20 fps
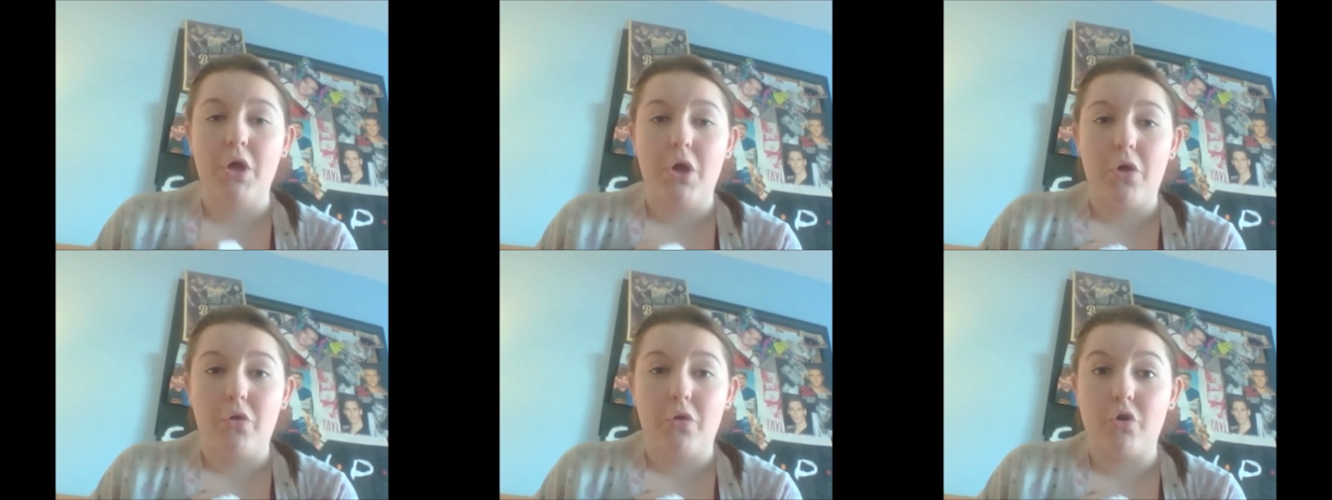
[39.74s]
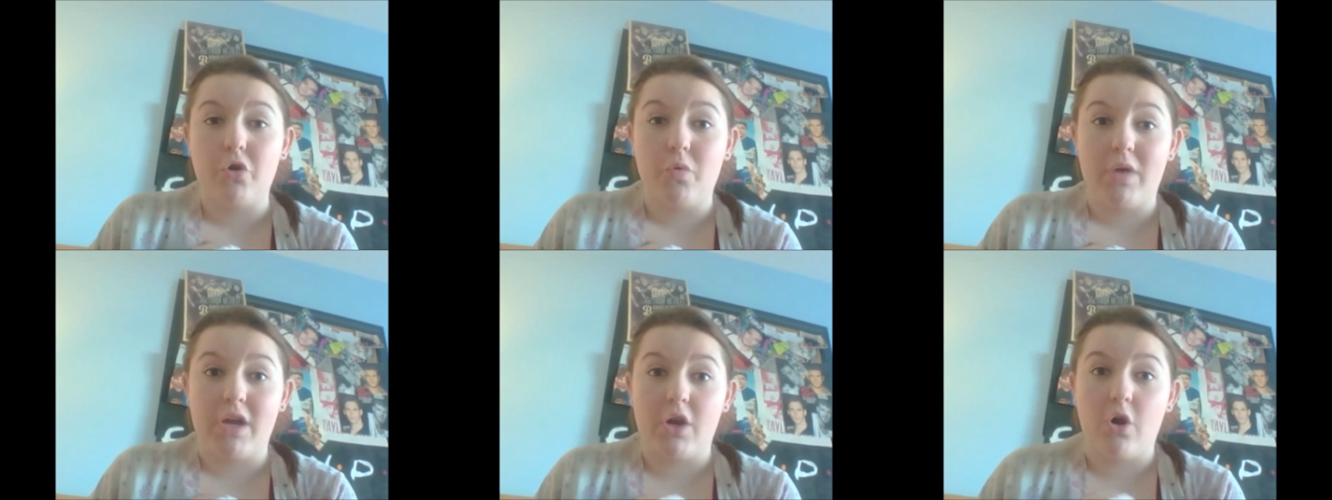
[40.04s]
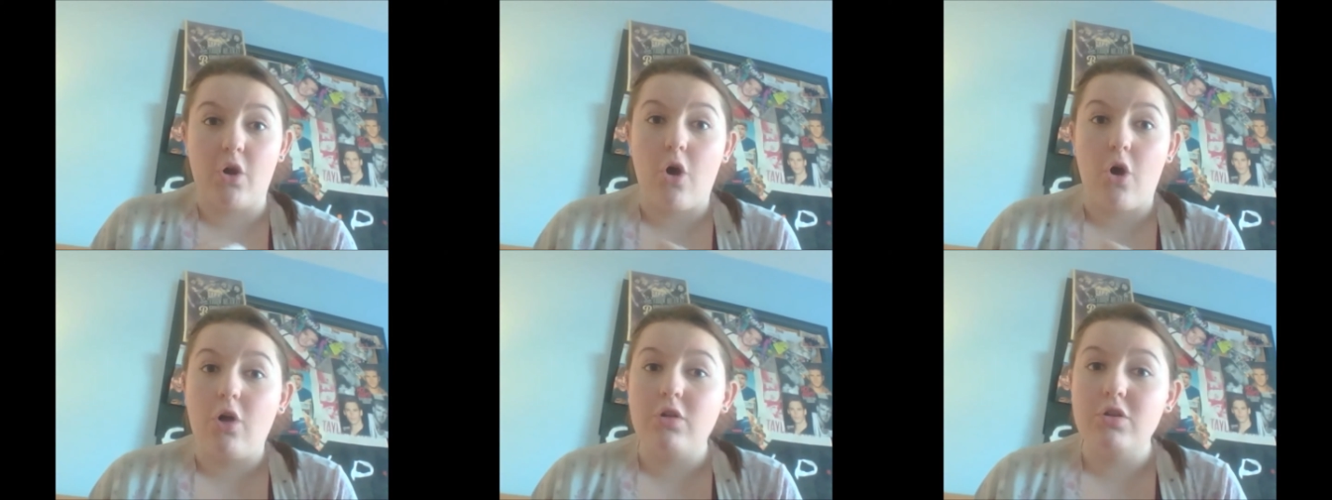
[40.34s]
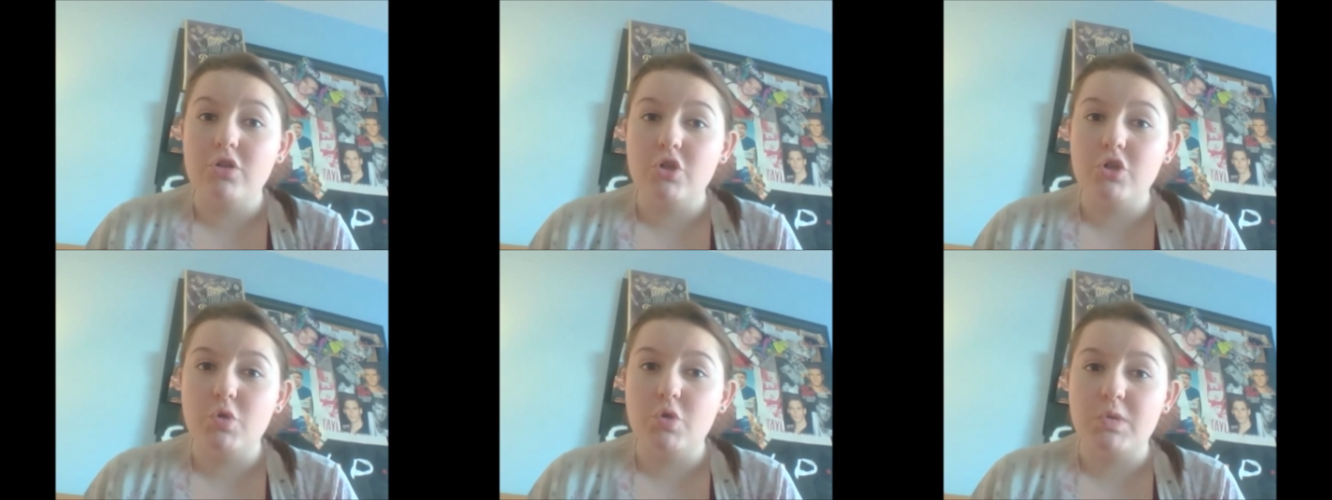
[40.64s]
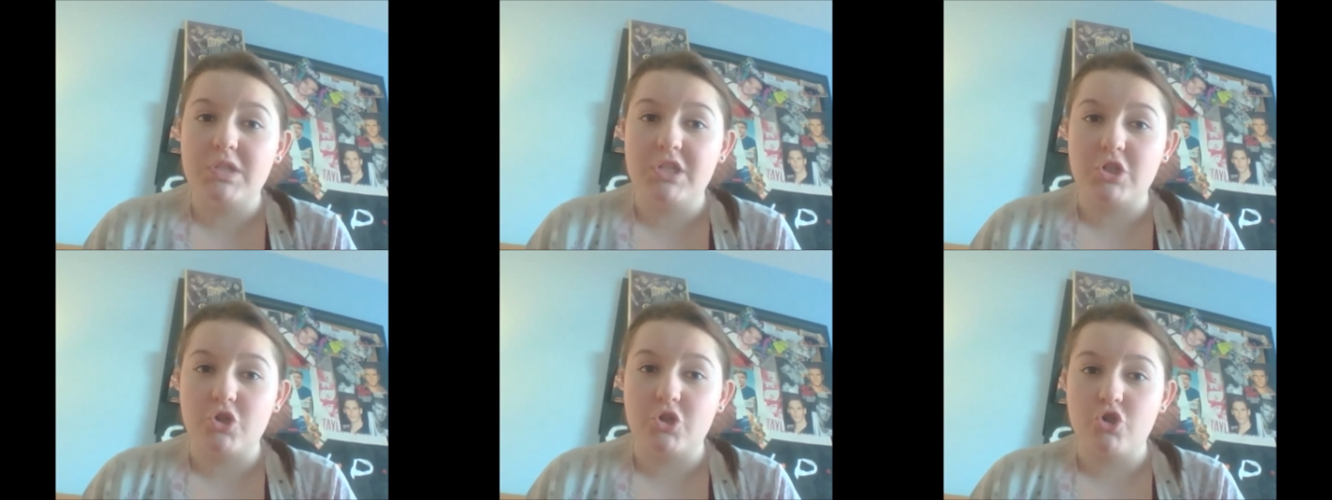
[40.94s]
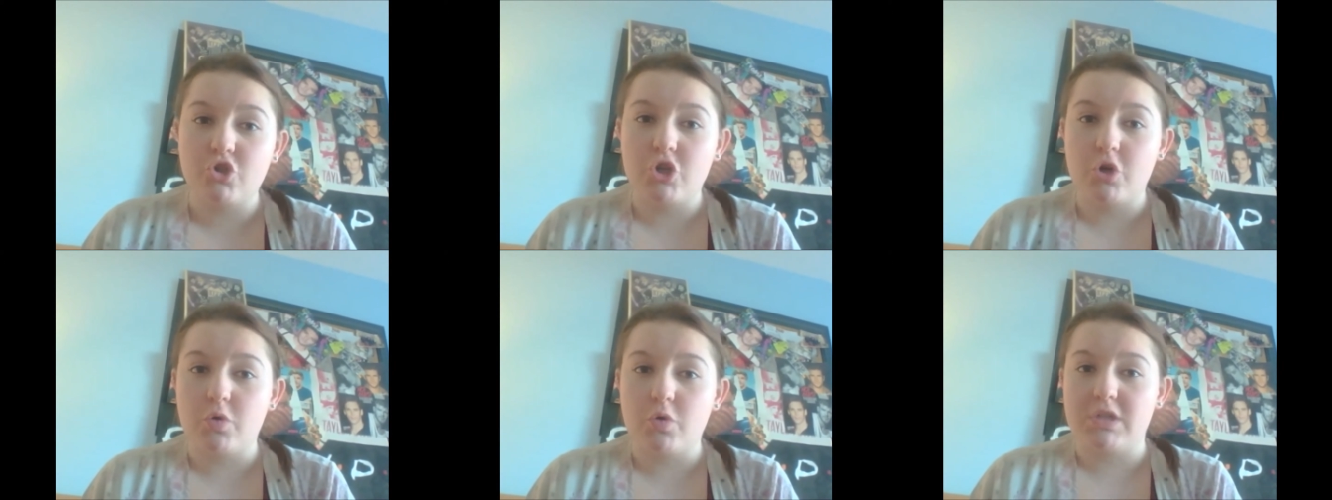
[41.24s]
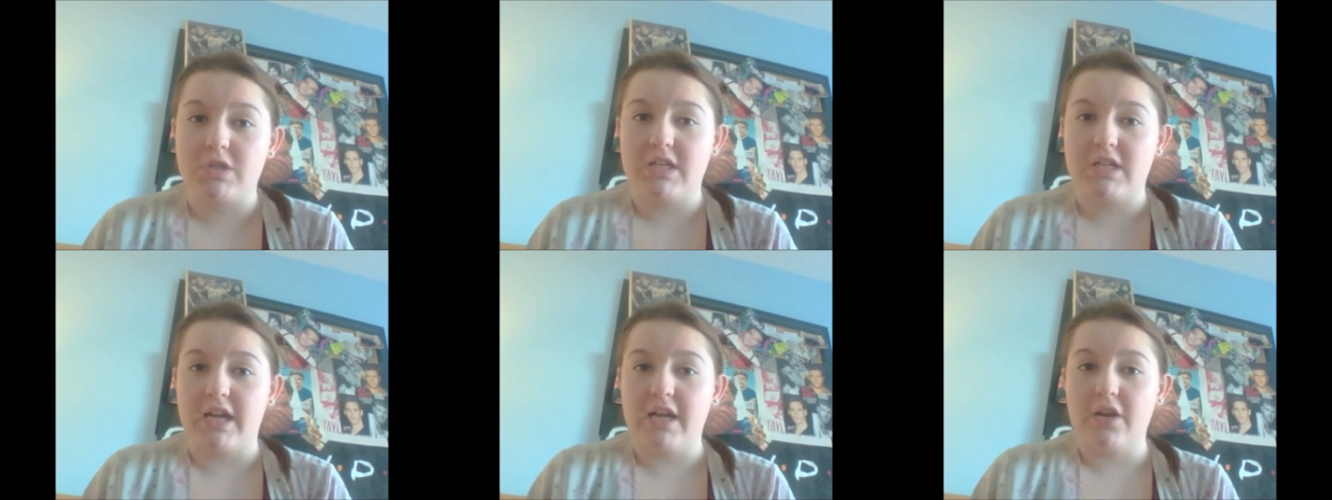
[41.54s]
They're doing an all acoustic show
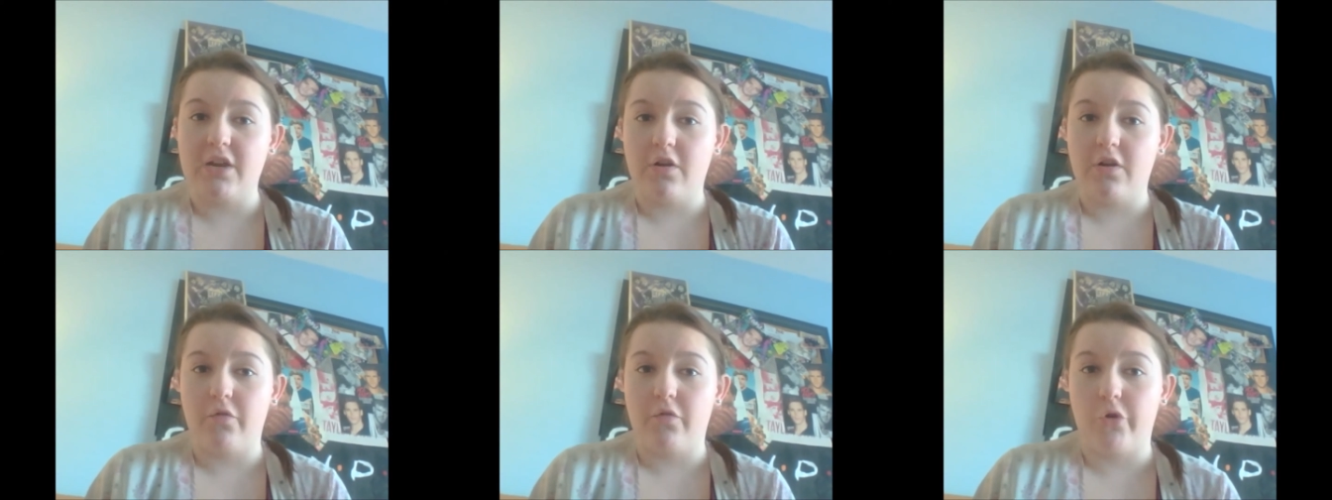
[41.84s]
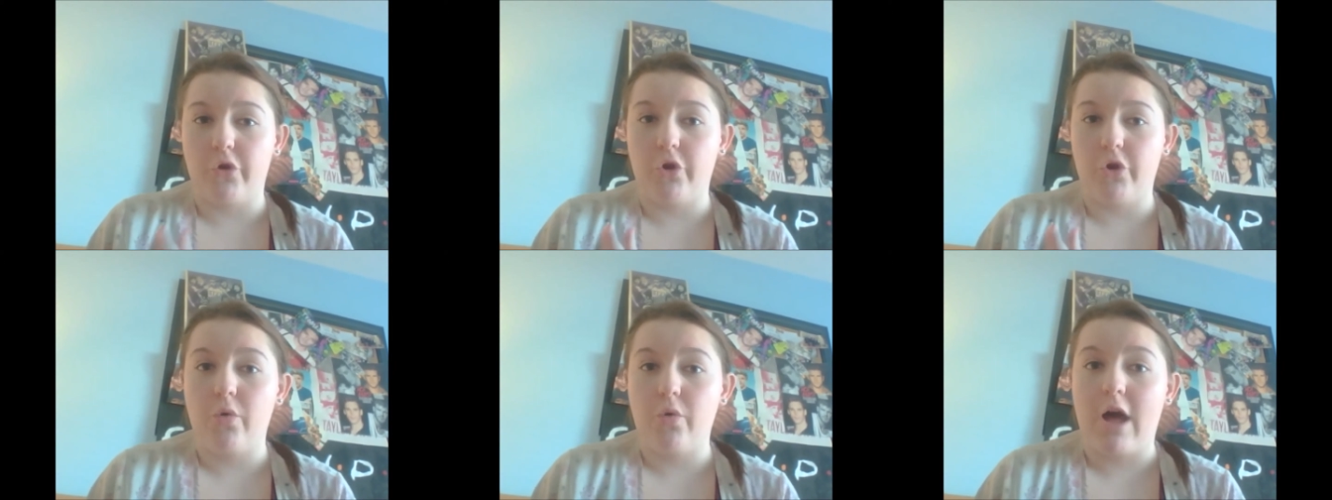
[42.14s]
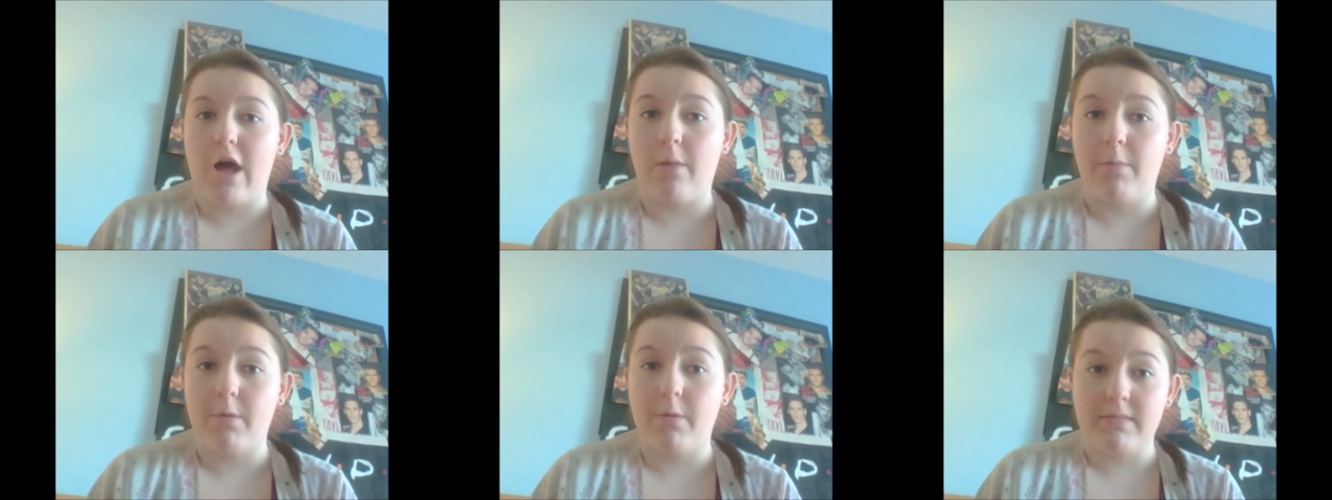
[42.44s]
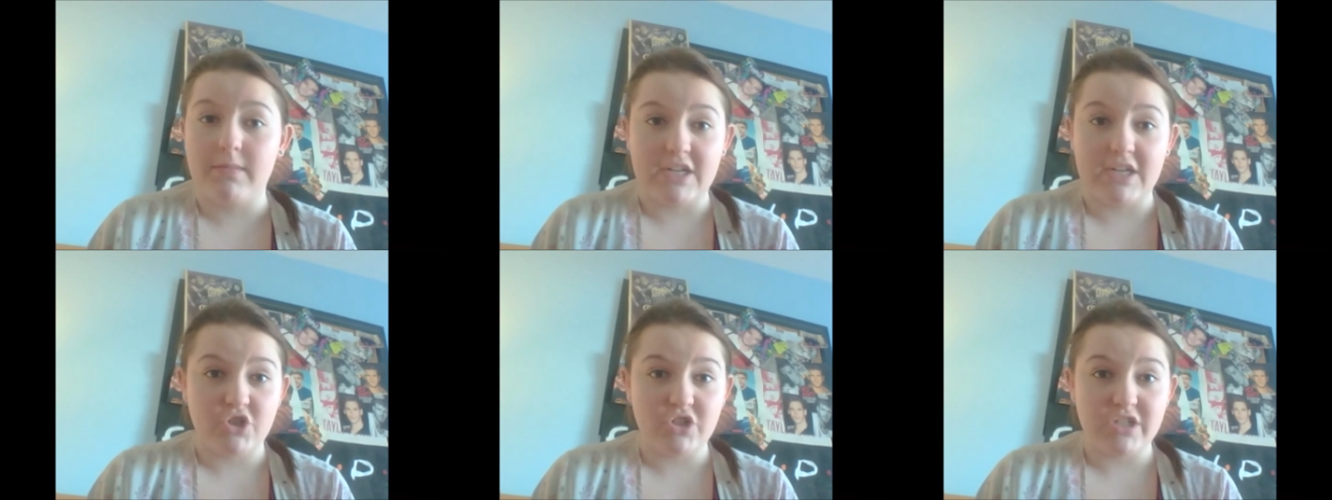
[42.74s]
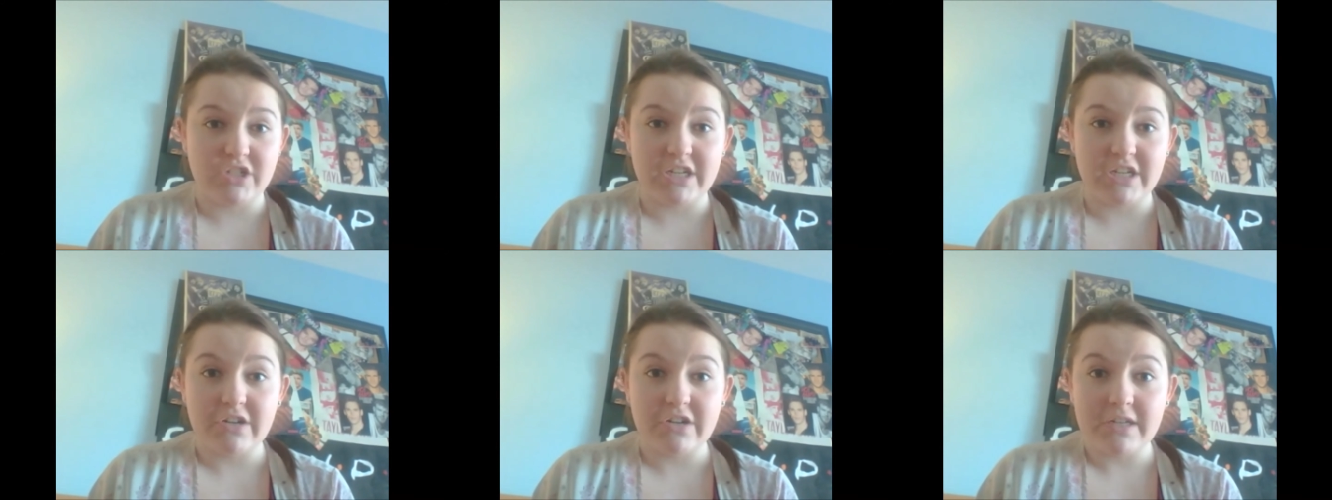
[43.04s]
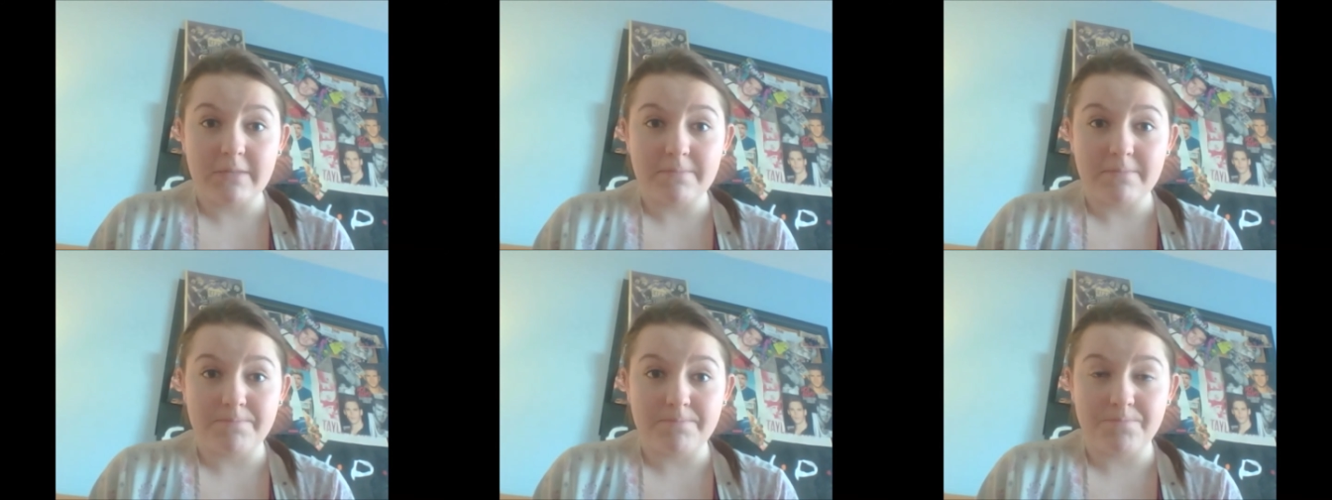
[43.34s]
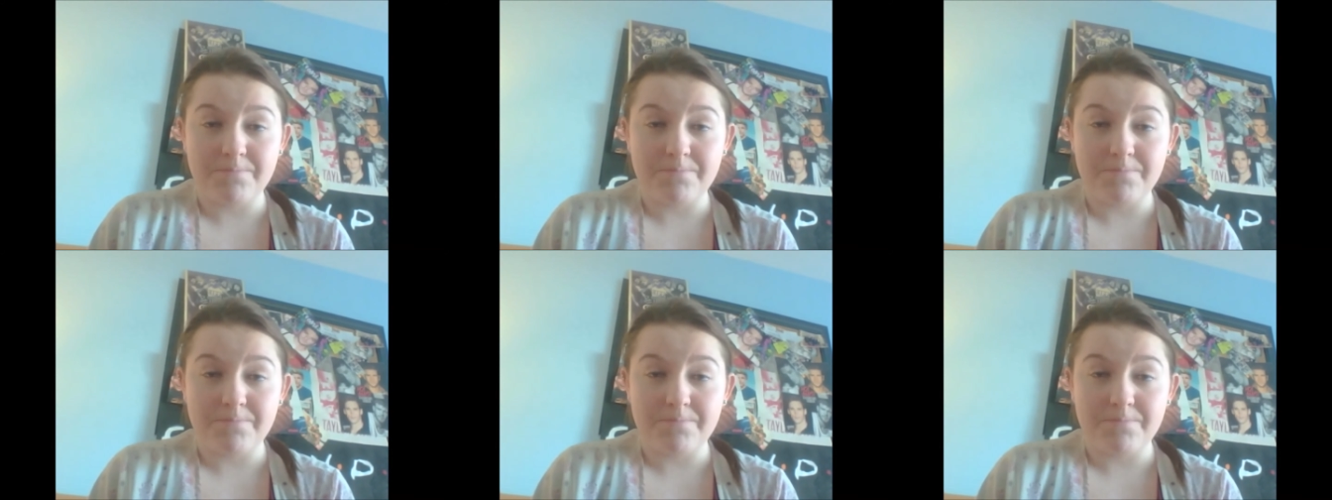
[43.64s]
tonight of their new album, Legendary.